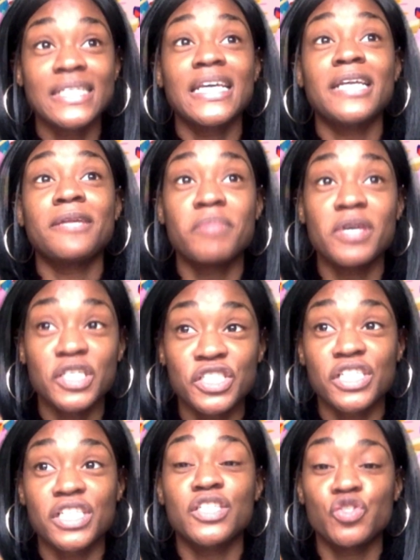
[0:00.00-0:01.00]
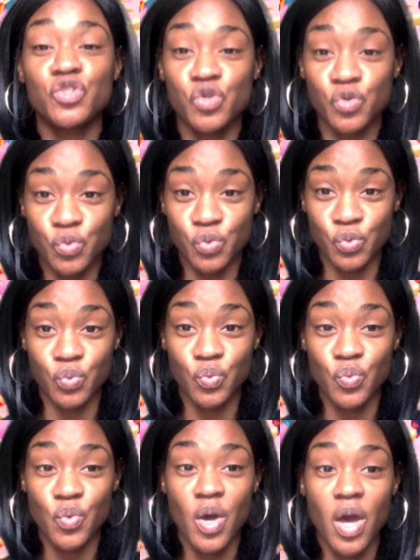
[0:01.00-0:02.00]
admission to
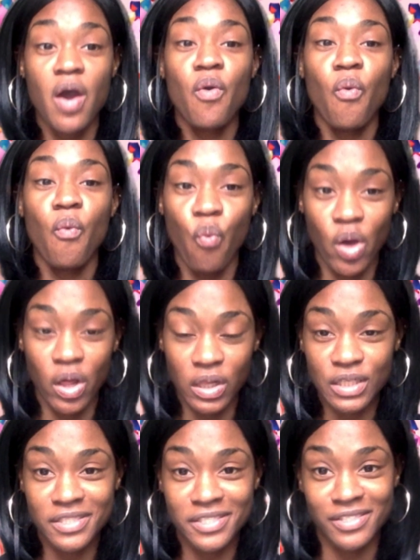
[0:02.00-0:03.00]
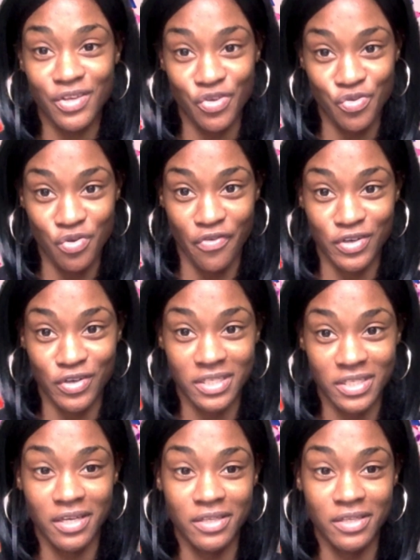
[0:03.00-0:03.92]
Wilkes University.